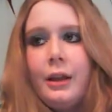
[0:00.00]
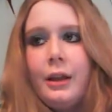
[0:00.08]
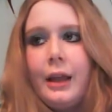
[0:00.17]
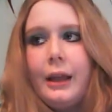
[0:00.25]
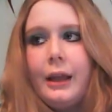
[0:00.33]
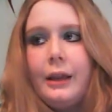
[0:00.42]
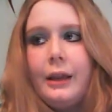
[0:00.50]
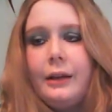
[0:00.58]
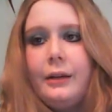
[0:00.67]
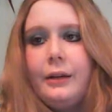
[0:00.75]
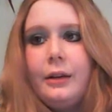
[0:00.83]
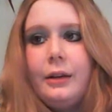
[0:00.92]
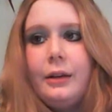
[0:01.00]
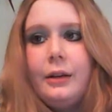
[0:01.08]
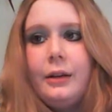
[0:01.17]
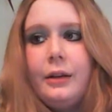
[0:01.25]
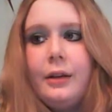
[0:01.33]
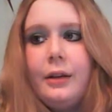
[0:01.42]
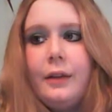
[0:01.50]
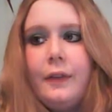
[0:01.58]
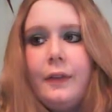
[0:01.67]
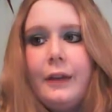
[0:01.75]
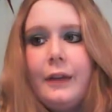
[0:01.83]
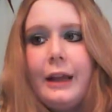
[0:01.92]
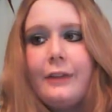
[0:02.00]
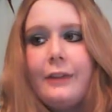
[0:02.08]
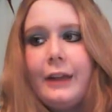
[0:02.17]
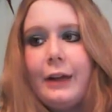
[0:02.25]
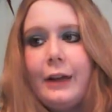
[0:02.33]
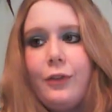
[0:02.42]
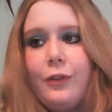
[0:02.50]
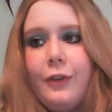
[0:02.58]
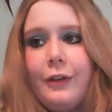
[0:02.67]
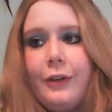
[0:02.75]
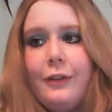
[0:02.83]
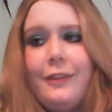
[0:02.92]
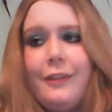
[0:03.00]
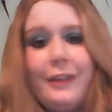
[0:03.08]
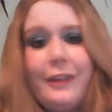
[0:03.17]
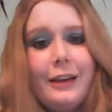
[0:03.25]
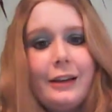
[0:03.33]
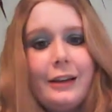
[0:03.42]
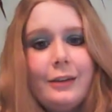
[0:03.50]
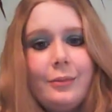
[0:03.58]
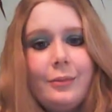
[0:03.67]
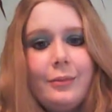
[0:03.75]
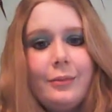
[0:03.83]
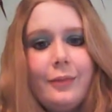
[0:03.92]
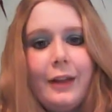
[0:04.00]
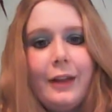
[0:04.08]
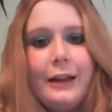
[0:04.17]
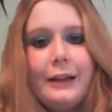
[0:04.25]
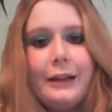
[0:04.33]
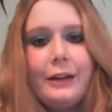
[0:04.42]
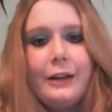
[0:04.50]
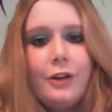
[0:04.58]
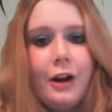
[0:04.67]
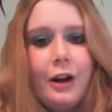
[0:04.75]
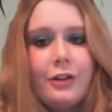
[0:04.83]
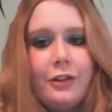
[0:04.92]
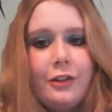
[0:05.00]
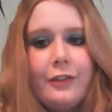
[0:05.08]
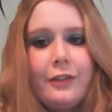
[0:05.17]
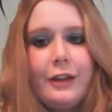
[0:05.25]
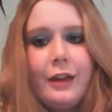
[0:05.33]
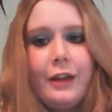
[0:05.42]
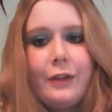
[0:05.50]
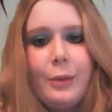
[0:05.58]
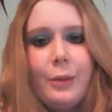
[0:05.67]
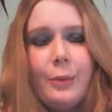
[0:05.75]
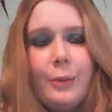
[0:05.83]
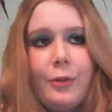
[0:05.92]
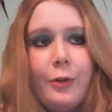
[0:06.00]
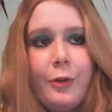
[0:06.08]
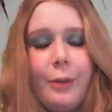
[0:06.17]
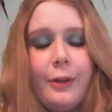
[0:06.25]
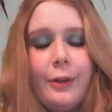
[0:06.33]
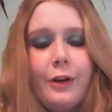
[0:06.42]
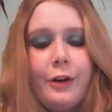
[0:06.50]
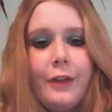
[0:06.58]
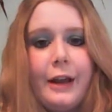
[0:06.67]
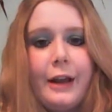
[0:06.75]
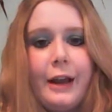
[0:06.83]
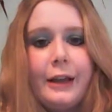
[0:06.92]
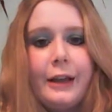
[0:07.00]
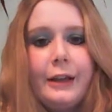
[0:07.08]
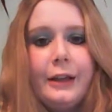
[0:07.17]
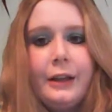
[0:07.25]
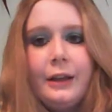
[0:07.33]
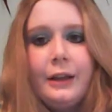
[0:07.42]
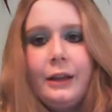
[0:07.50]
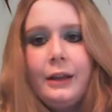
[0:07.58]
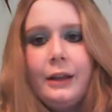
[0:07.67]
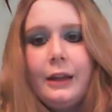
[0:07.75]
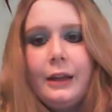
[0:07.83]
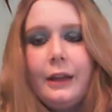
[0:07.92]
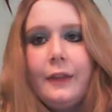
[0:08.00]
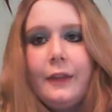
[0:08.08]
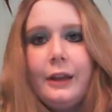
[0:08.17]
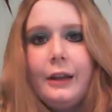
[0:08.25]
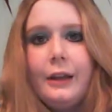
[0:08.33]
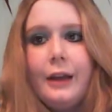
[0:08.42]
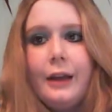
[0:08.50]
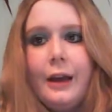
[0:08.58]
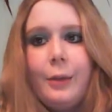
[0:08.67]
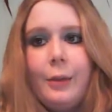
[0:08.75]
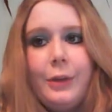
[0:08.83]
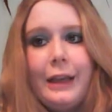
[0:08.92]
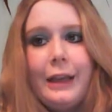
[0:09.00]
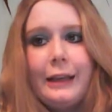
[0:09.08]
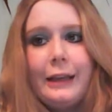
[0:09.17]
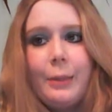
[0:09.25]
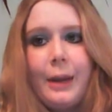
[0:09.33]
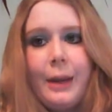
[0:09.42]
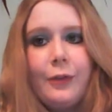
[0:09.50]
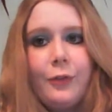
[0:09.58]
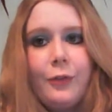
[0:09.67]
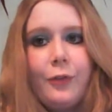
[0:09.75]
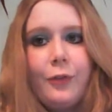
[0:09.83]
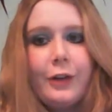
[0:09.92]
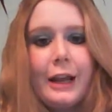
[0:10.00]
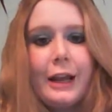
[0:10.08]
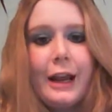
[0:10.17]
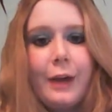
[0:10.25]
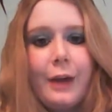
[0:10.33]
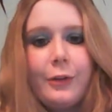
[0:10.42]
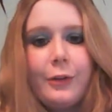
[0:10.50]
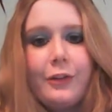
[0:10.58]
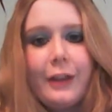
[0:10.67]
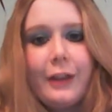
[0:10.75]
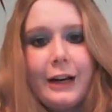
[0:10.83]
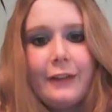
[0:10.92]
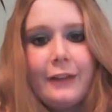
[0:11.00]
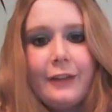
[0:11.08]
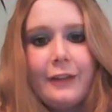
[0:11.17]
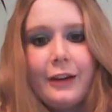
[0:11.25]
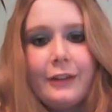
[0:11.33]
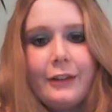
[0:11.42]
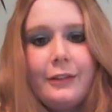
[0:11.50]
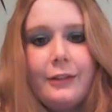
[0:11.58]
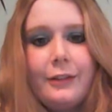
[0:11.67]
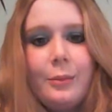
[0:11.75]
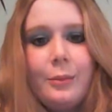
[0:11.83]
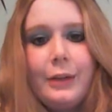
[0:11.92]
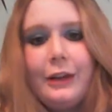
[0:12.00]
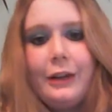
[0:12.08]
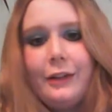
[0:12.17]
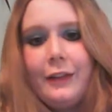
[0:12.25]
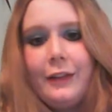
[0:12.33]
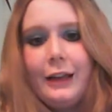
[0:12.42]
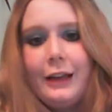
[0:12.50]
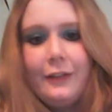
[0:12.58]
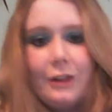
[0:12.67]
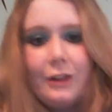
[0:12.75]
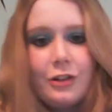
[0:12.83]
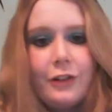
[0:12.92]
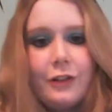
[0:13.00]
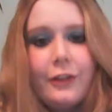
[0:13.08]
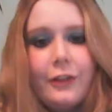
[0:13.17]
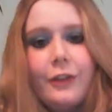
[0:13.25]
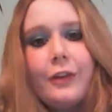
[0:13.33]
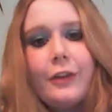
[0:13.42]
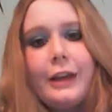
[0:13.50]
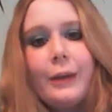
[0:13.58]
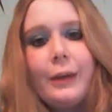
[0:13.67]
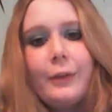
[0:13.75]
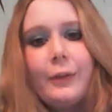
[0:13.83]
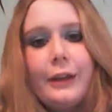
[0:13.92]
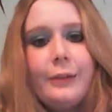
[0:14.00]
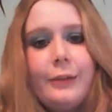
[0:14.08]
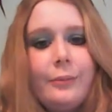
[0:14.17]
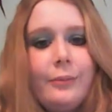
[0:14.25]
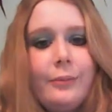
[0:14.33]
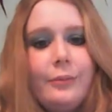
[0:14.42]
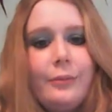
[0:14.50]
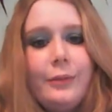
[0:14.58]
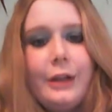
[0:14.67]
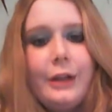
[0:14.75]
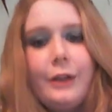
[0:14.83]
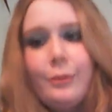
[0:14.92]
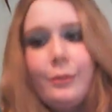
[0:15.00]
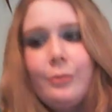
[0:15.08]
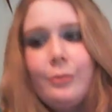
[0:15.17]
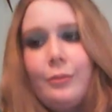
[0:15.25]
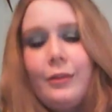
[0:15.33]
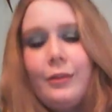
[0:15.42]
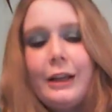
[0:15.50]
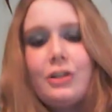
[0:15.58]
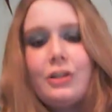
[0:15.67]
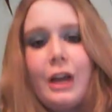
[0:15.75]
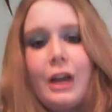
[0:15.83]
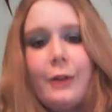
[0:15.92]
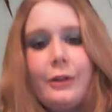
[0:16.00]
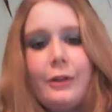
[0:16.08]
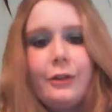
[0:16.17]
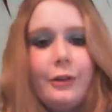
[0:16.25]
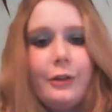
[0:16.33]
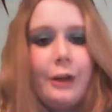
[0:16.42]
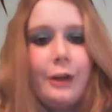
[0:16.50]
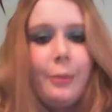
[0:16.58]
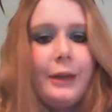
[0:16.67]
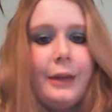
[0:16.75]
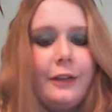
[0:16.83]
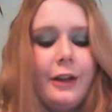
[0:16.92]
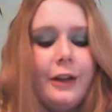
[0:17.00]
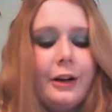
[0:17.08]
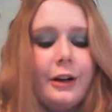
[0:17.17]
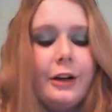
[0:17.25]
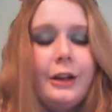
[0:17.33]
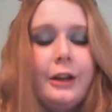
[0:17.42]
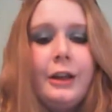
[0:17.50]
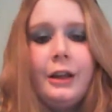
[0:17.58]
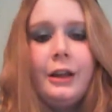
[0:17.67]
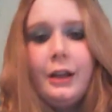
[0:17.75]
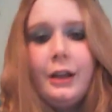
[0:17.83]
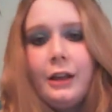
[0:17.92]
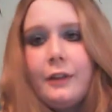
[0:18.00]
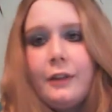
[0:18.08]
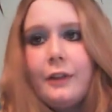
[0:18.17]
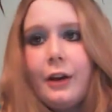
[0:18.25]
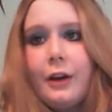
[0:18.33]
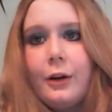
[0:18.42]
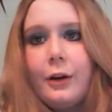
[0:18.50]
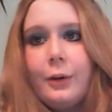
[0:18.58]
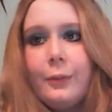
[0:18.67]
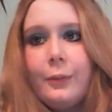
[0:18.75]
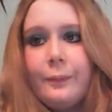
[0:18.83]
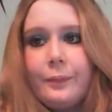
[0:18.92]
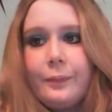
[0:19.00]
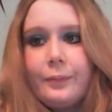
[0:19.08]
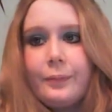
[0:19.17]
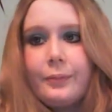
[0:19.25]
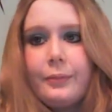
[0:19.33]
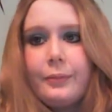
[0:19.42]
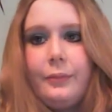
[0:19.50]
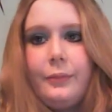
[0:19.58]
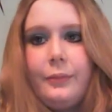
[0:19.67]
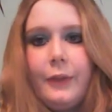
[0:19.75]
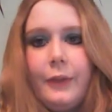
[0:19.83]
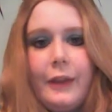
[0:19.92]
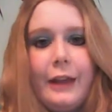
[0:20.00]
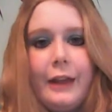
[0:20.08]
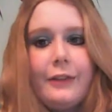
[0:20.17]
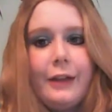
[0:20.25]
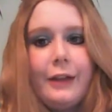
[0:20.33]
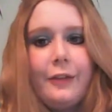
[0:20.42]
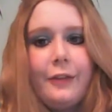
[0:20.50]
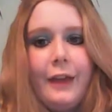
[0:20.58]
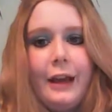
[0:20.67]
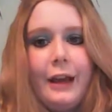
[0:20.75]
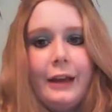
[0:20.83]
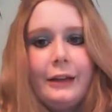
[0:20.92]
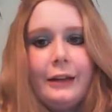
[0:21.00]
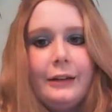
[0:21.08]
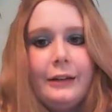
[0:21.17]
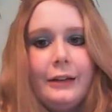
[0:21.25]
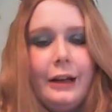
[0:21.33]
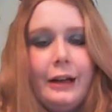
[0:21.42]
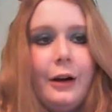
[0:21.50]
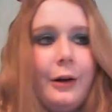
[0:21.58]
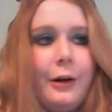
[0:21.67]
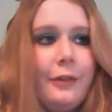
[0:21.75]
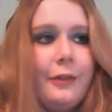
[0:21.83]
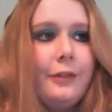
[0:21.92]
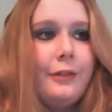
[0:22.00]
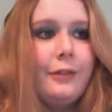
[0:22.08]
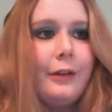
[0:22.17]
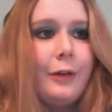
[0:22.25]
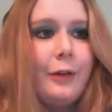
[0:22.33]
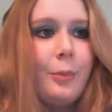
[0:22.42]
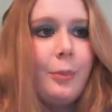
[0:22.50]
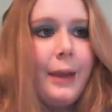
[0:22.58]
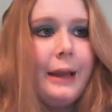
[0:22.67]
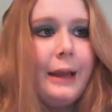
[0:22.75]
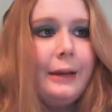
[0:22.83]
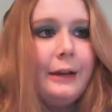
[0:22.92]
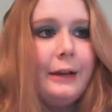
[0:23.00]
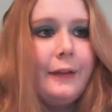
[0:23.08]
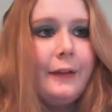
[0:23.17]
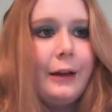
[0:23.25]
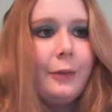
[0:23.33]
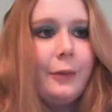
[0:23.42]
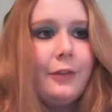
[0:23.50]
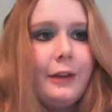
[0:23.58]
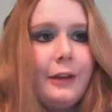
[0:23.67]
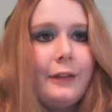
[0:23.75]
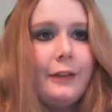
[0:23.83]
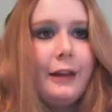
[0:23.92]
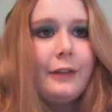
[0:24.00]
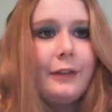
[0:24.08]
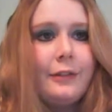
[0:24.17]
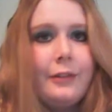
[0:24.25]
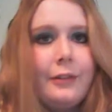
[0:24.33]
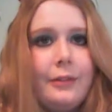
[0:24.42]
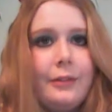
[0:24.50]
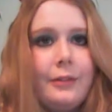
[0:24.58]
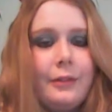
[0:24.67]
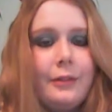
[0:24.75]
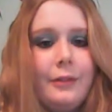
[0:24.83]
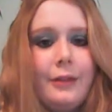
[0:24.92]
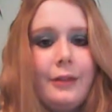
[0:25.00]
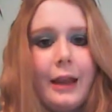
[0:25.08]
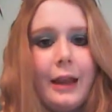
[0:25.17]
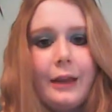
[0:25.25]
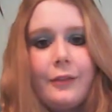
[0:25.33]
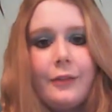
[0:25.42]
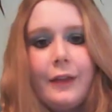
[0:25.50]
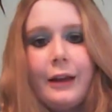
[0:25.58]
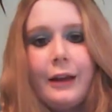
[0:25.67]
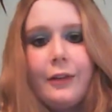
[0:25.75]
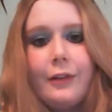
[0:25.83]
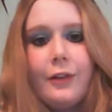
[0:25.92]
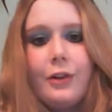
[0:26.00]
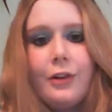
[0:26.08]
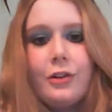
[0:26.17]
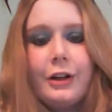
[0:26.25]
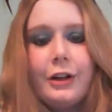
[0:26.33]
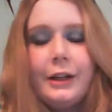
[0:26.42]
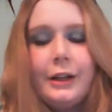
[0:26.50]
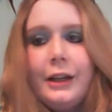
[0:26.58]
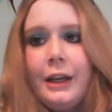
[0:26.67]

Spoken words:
And the next day I was feeling sick, like nauseous and stuff, and I remember throwing up later on that night. And then you can't take a bath for 48 hours, so that kind of sucks. But you just had incisions, so therefore you can't really, you know, take a shower until a couple days later. So the next day after that, you know, I was in pain, and then I was sick the next day after that surgery.